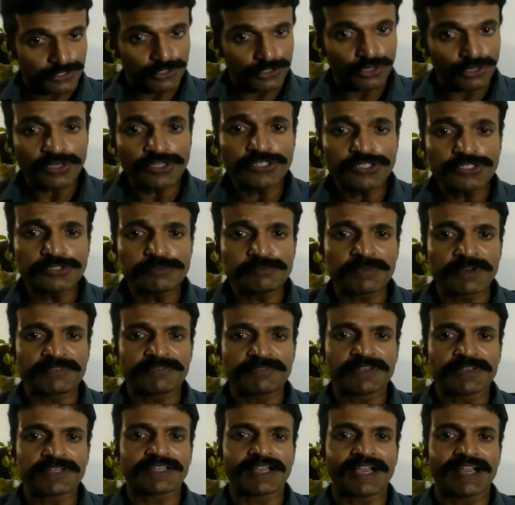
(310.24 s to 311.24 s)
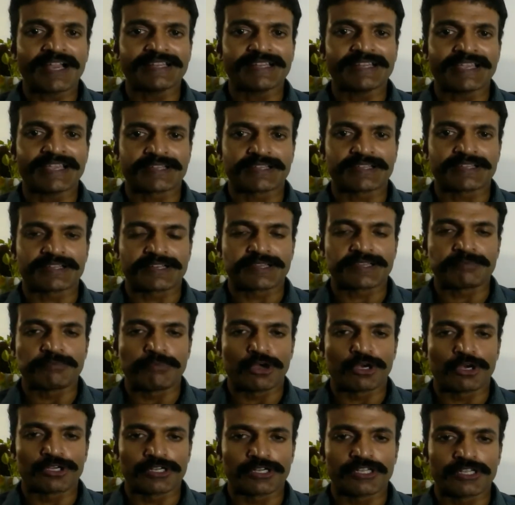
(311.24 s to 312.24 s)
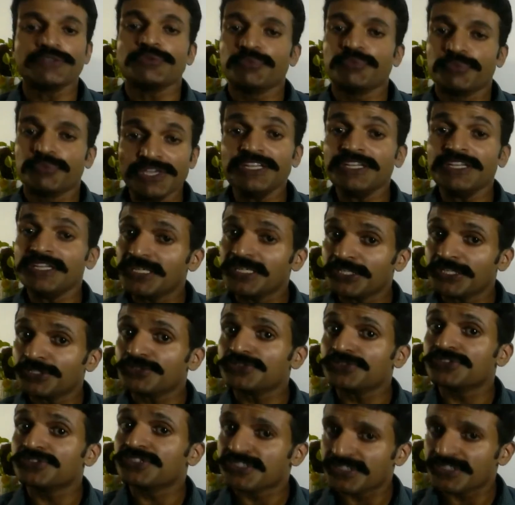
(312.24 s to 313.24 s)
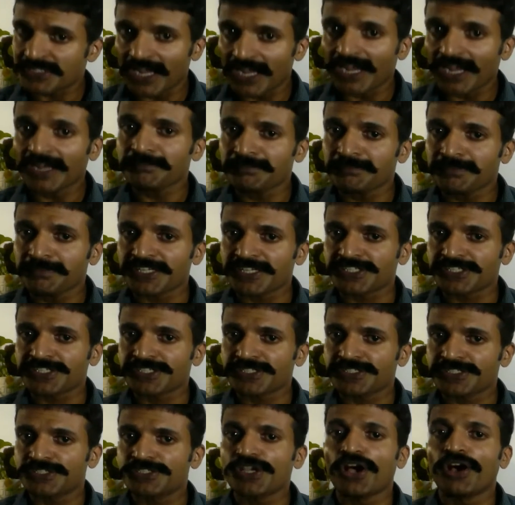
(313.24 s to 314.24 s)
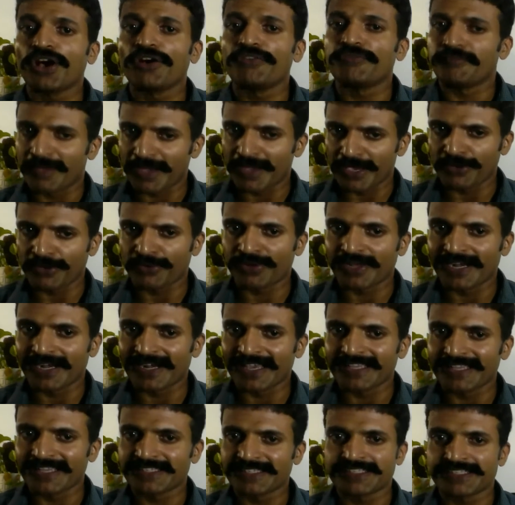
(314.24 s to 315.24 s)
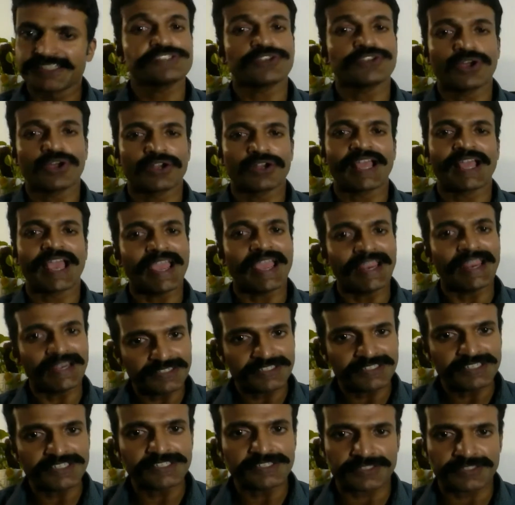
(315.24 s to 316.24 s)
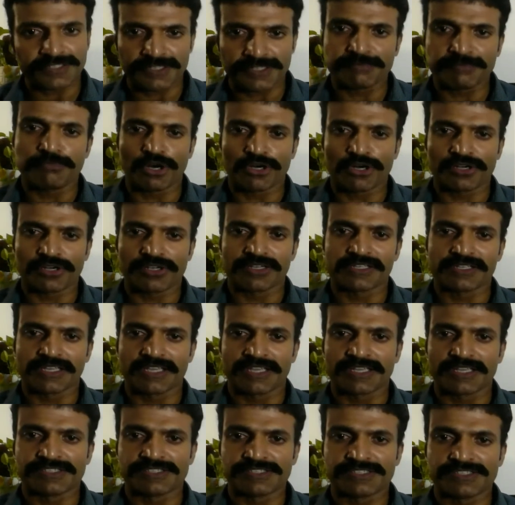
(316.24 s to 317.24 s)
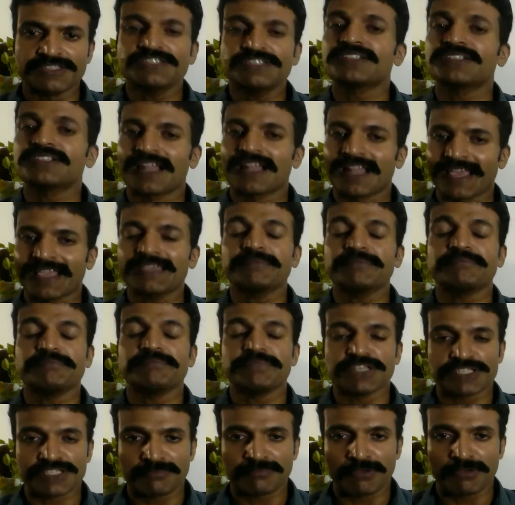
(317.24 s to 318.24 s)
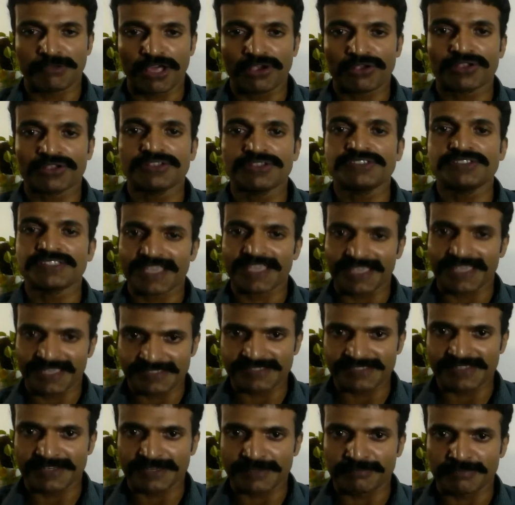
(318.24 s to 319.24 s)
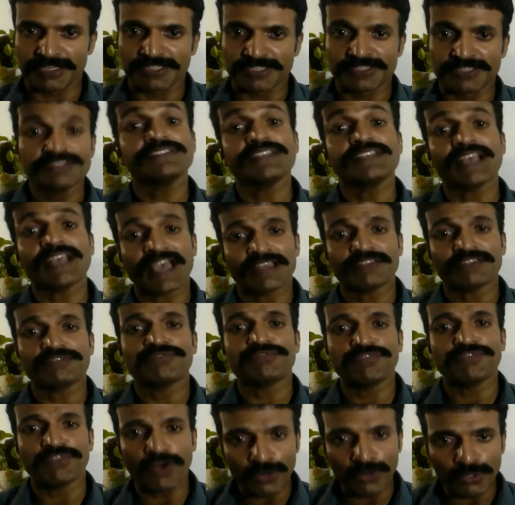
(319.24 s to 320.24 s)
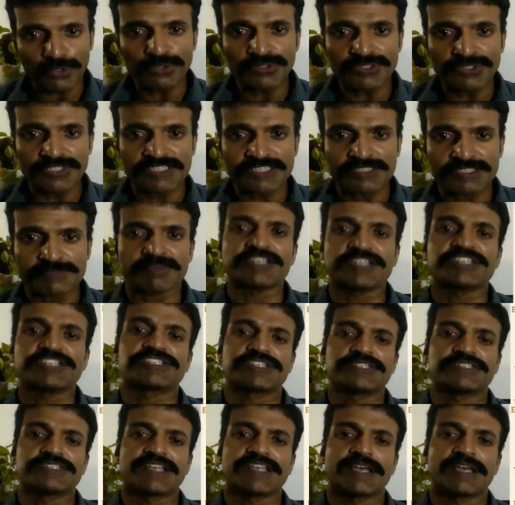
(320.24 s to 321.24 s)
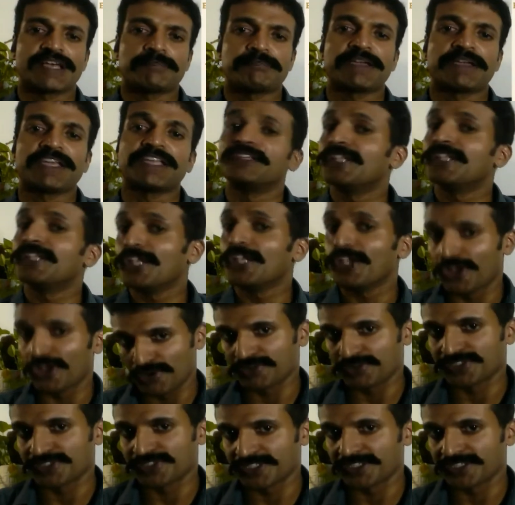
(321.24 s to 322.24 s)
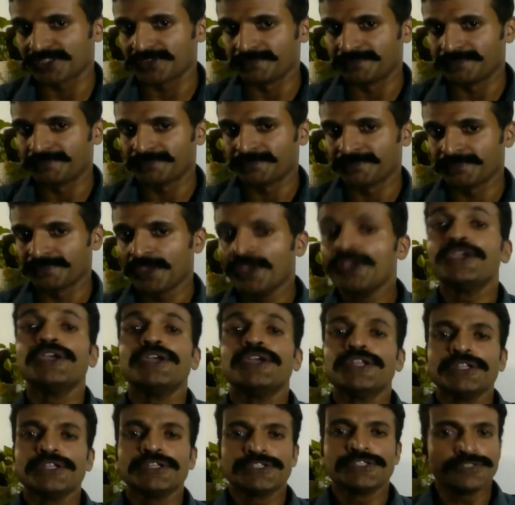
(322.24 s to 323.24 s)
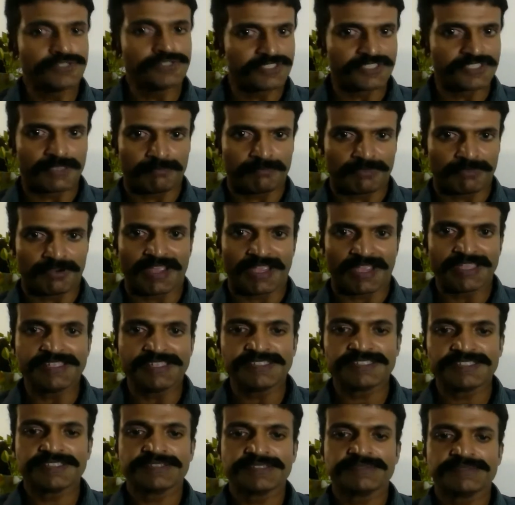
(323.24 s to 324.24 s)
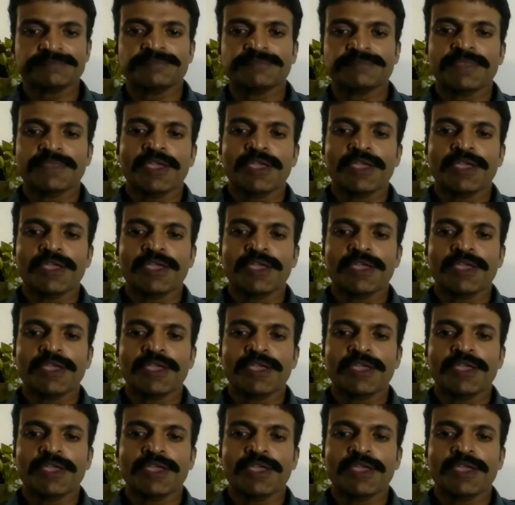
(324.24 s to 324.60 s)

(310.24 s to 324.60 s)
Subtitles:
In order to prevent cardiac remodeling, we need to start patients of myocarditis on anti remodeling agents like beta blockers, ACE inhibitors, and follow these patients up in the long term. To summarize,